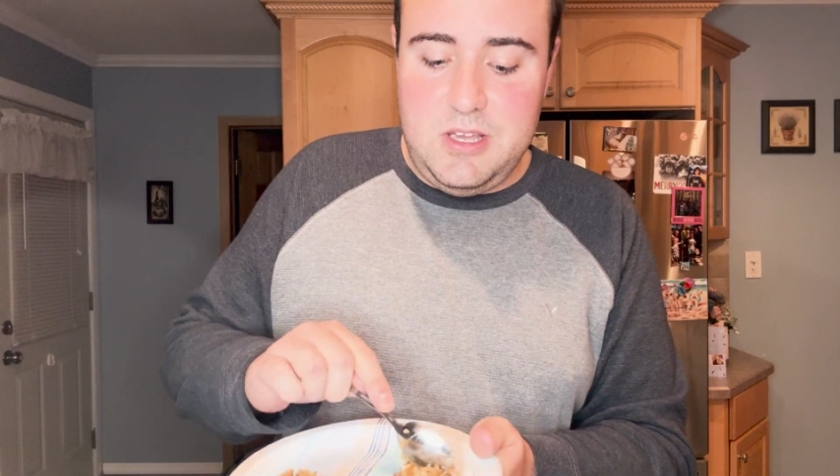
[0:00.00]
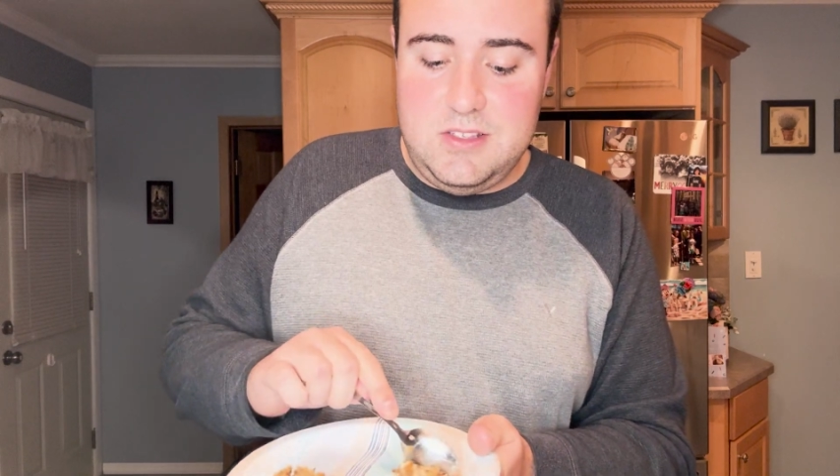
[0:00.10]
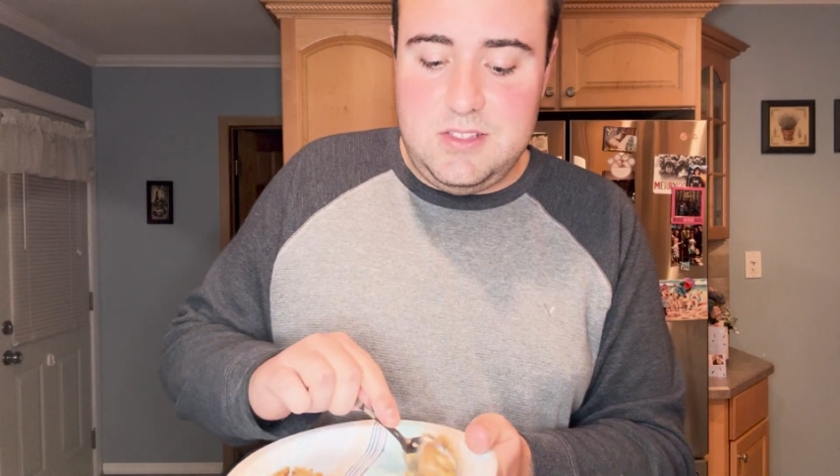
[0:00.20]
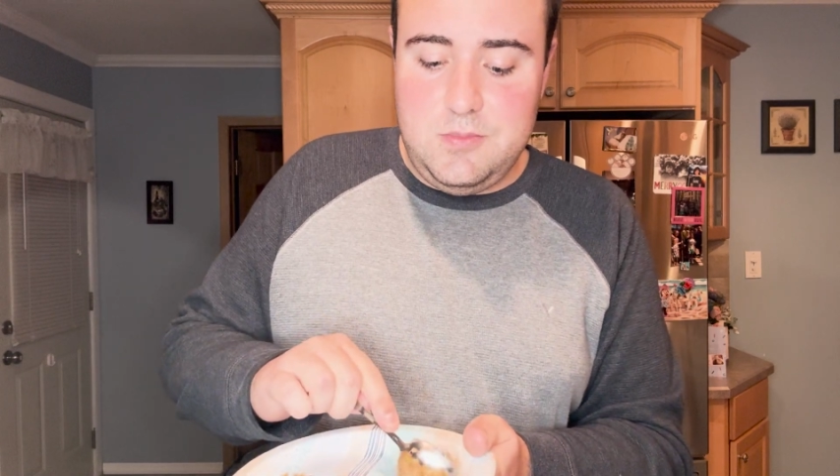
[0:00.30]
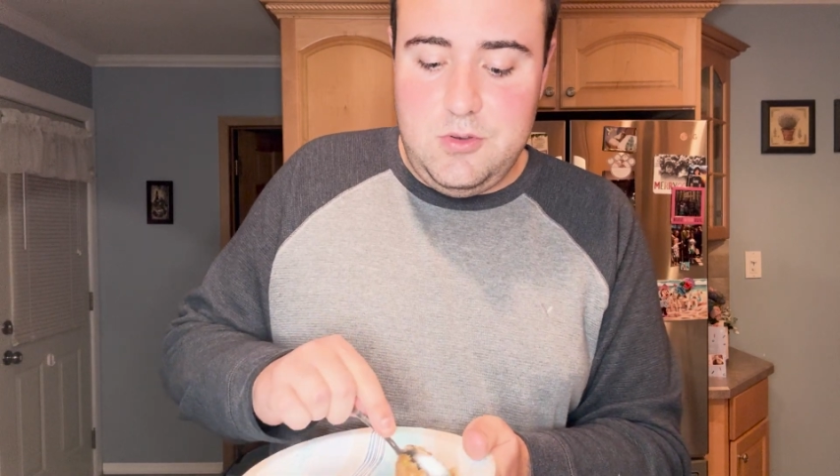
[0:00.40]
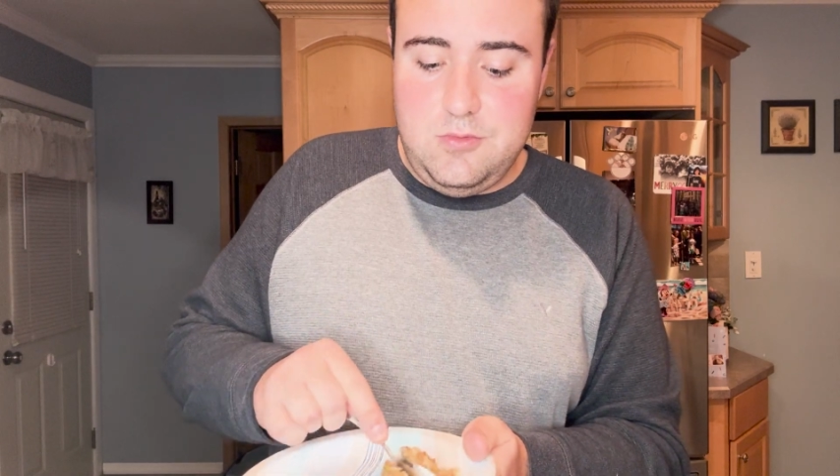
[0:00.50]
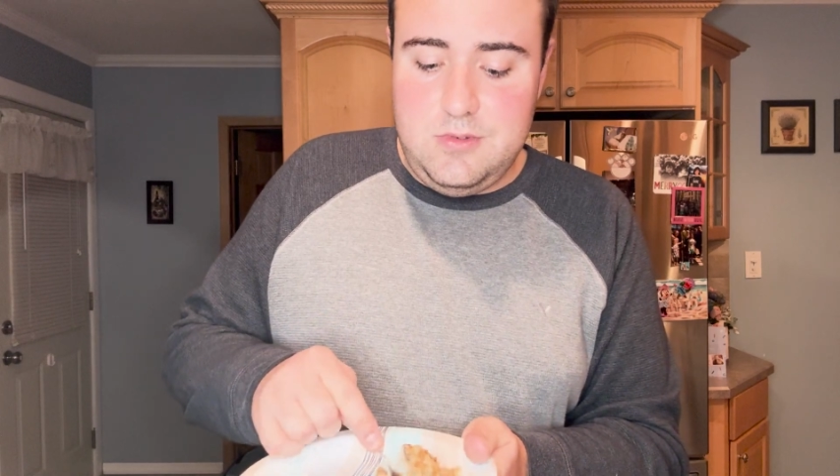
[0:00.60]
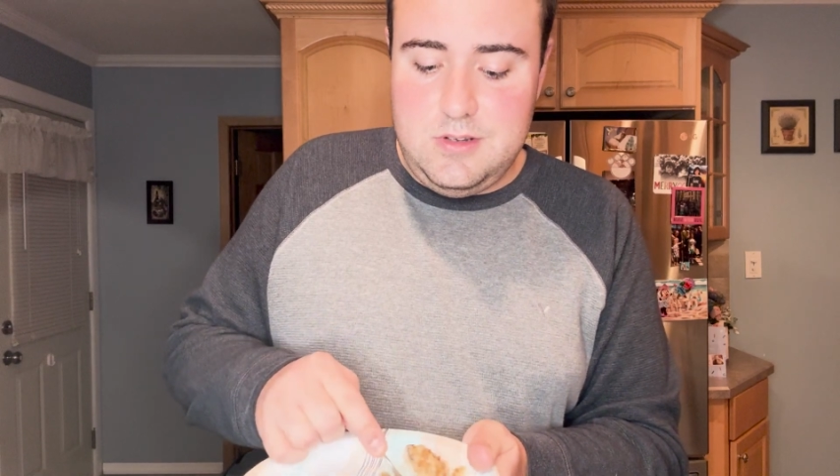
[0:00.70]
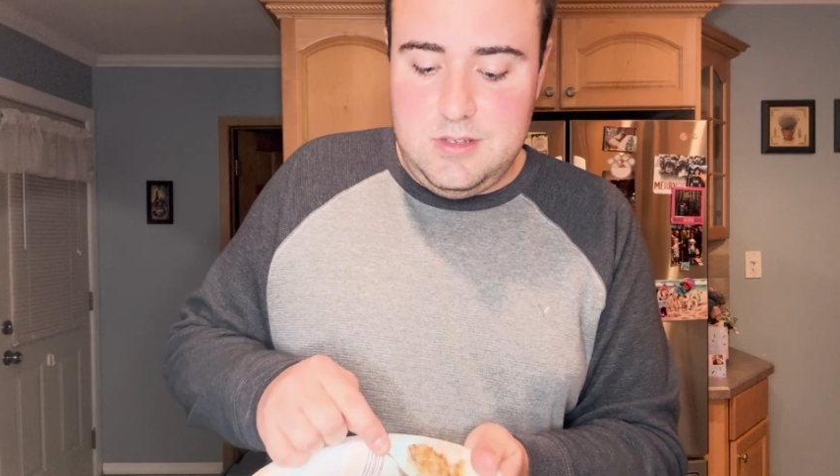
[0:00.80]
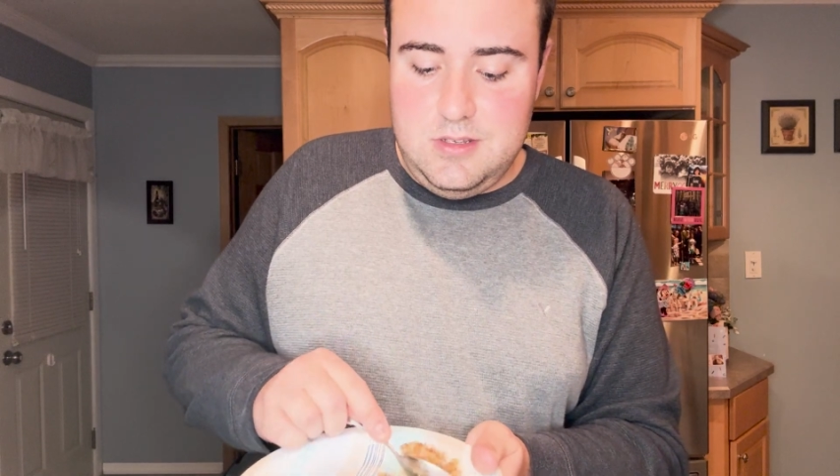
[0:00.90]
spoon
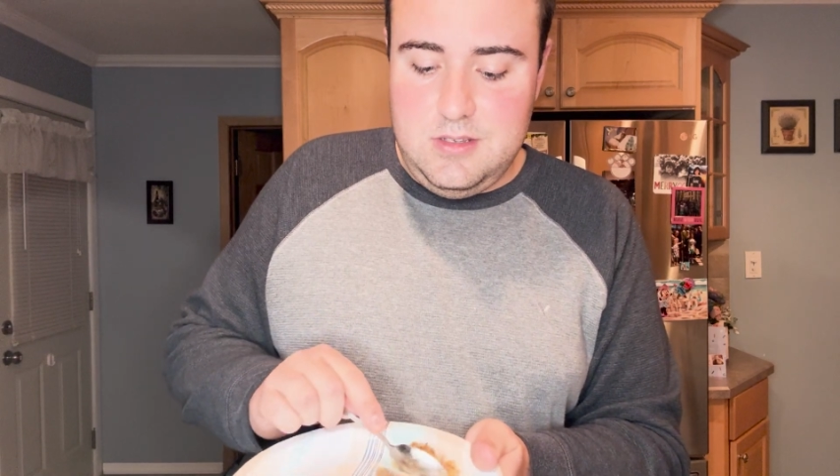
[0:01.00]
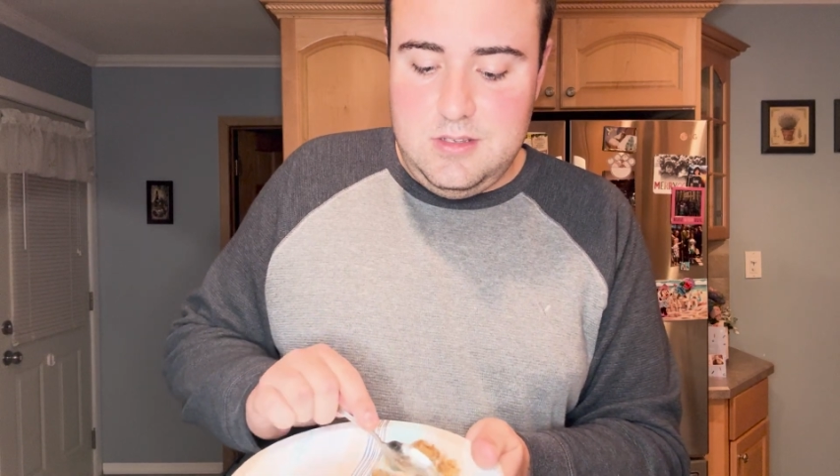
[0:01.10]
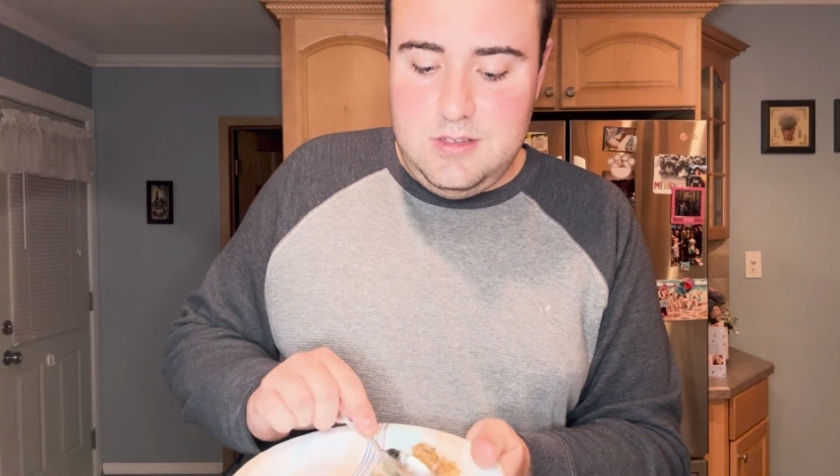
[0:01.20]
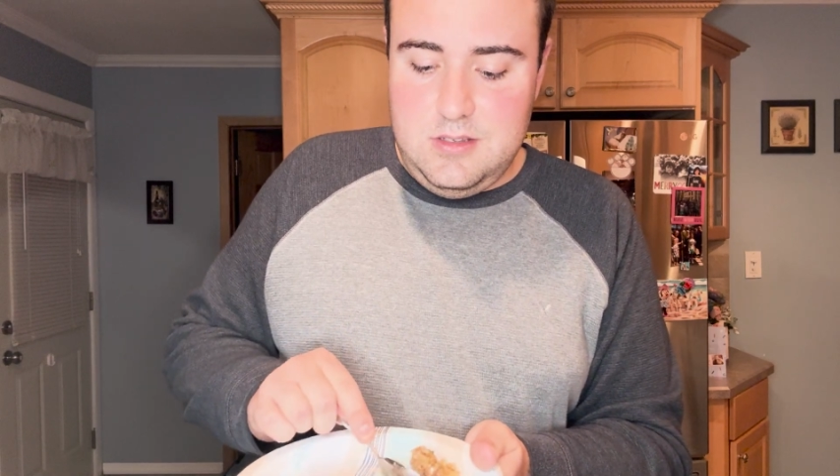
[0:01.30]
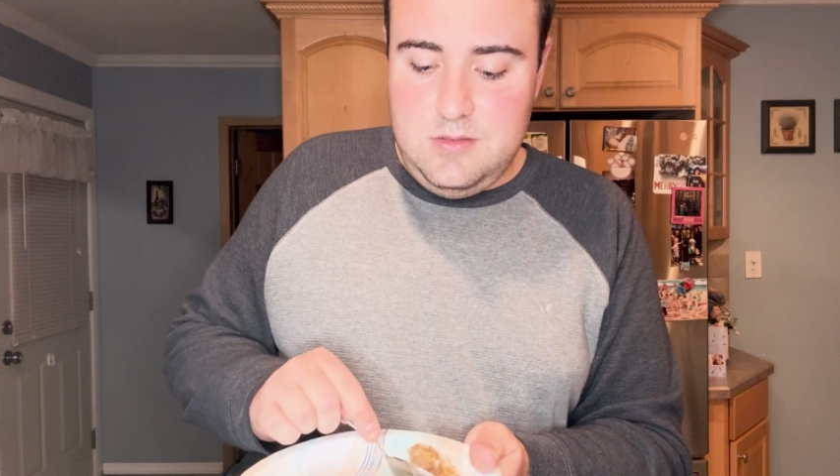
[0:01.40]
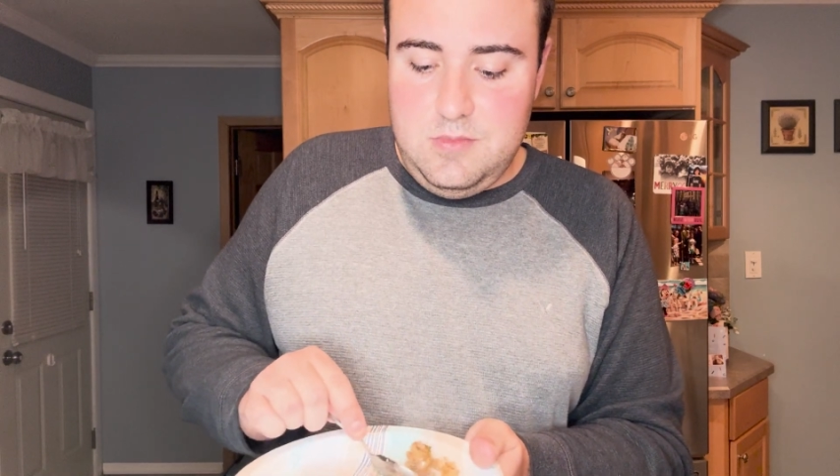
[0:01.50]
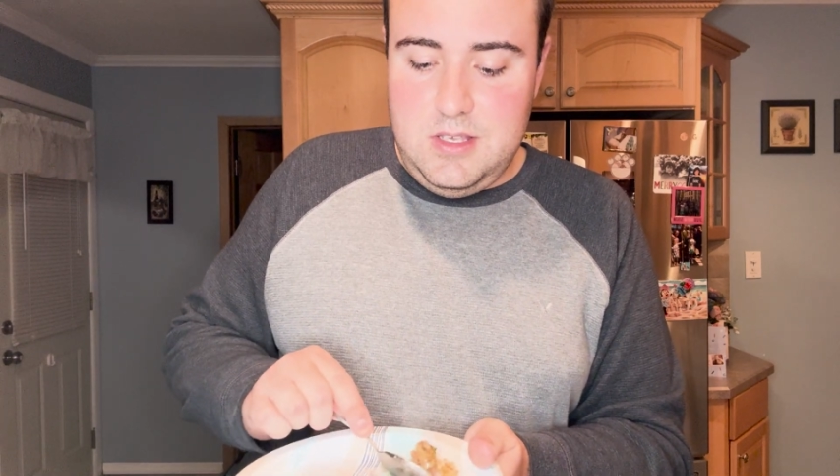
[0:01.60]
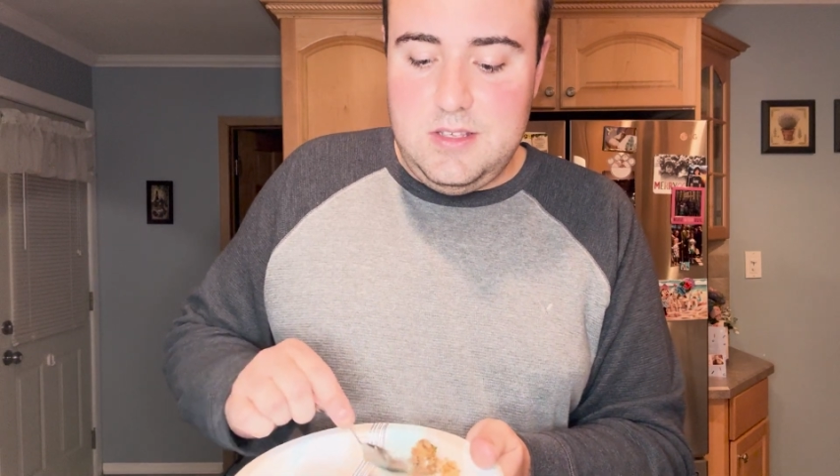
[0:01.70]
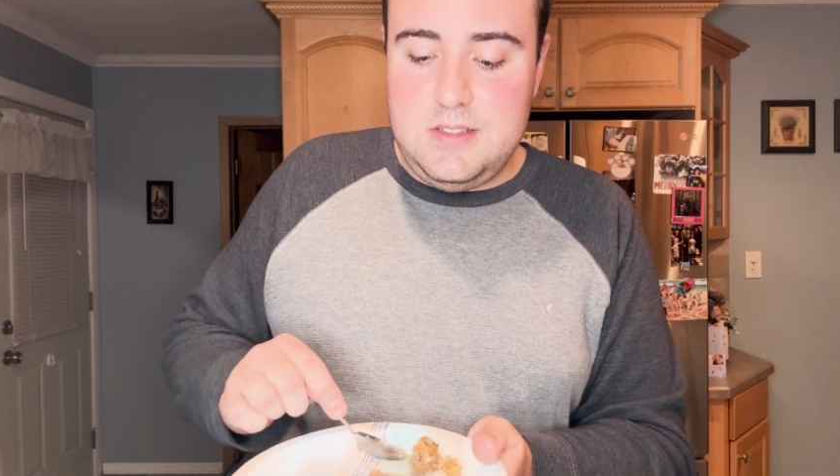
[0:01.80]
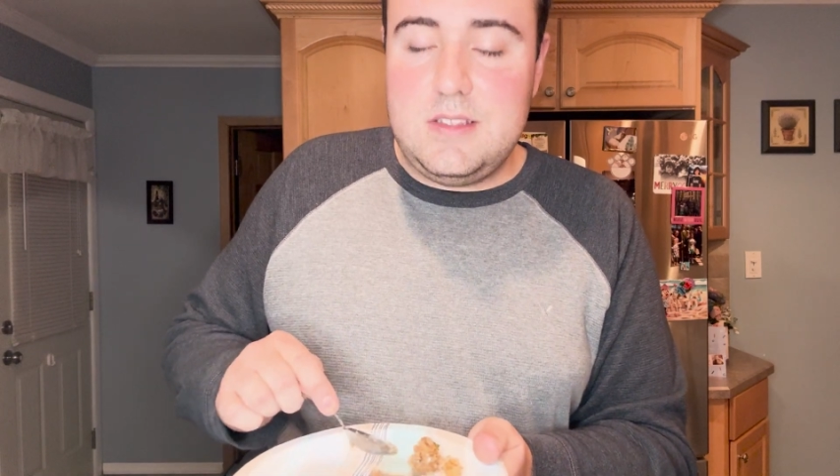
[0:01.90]

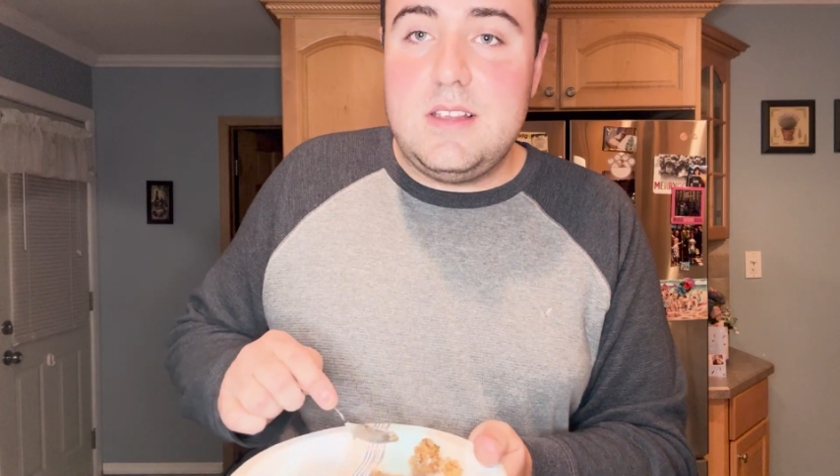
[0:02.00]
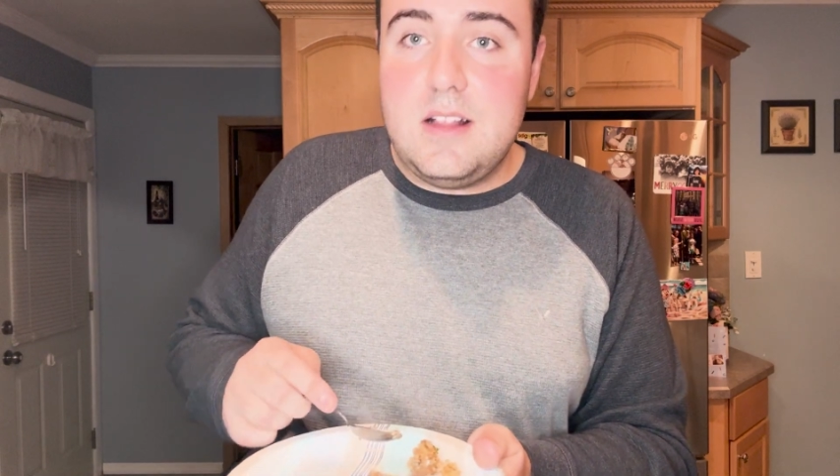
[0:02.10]
because